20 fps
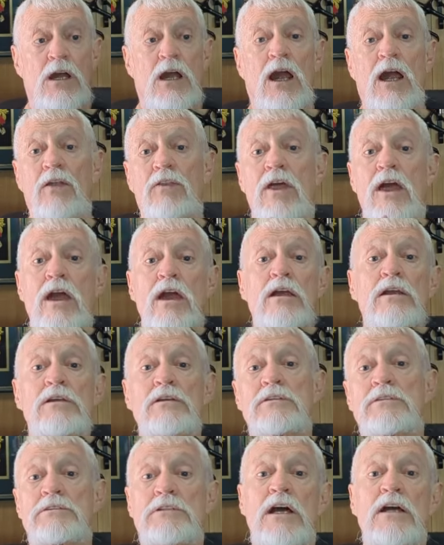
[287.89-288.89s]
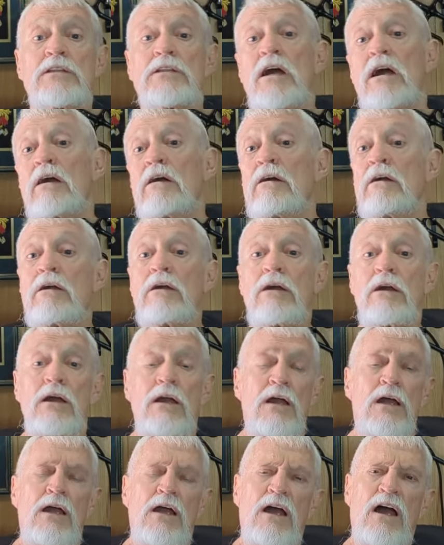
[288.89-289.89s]
And they sat there
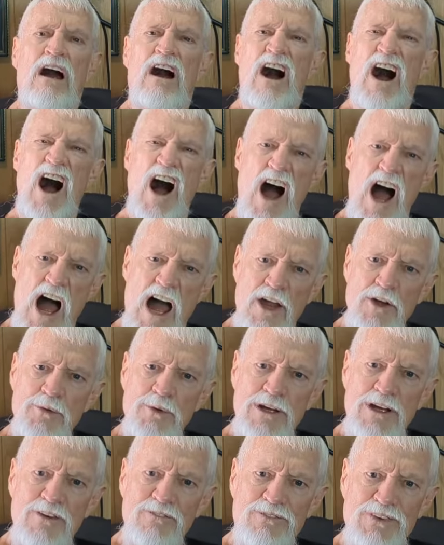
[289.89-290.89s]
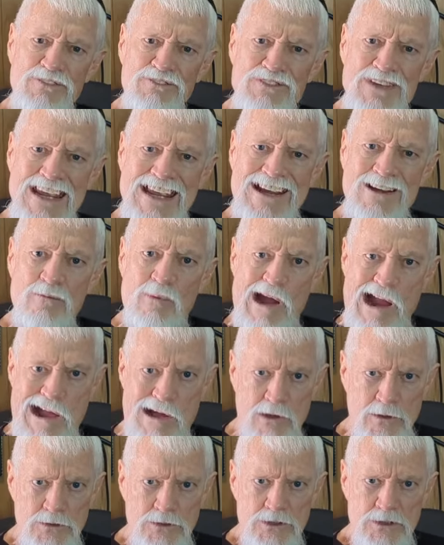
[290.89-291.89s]
115
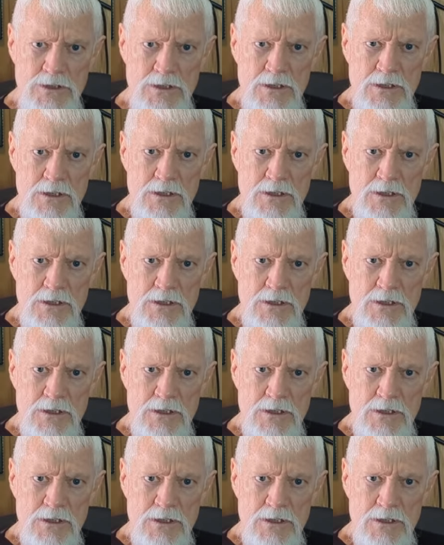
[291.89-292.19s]
rounds.